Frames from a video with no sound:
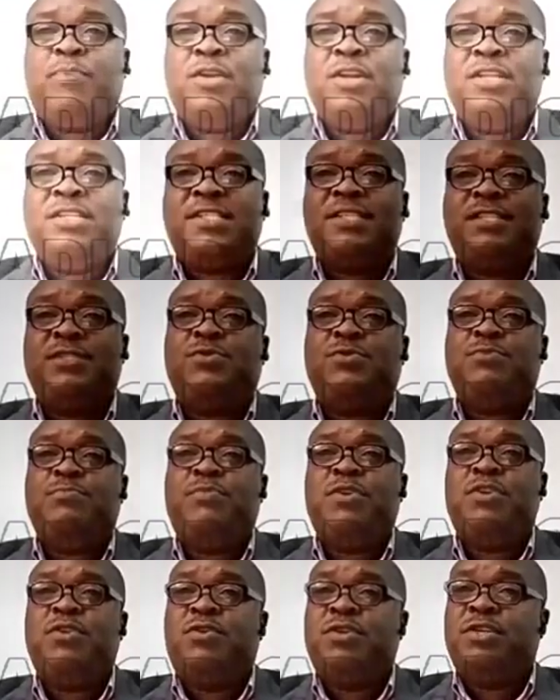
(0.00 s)
policies
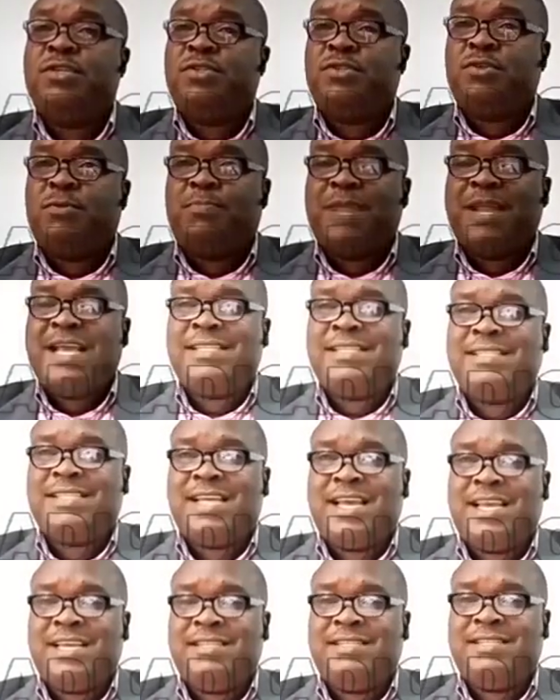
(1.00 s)
will be on the supply
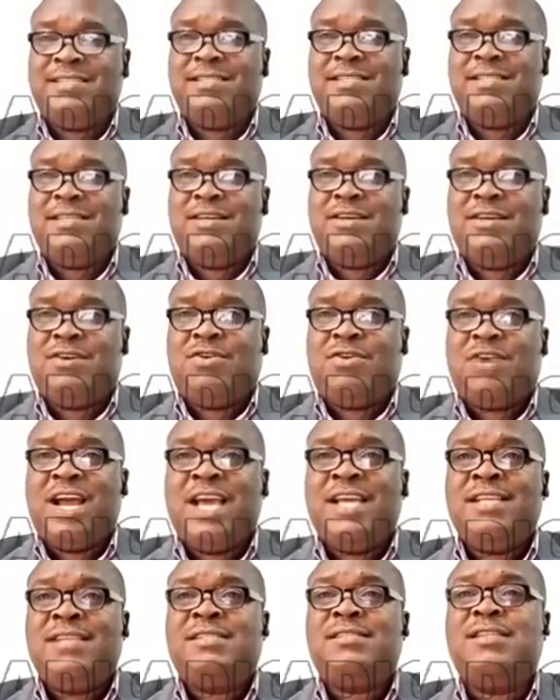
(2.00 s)
side, all
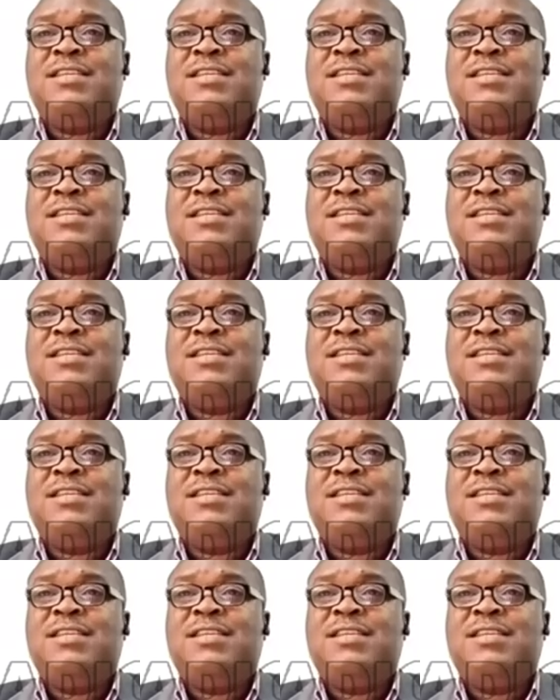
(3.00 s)
right?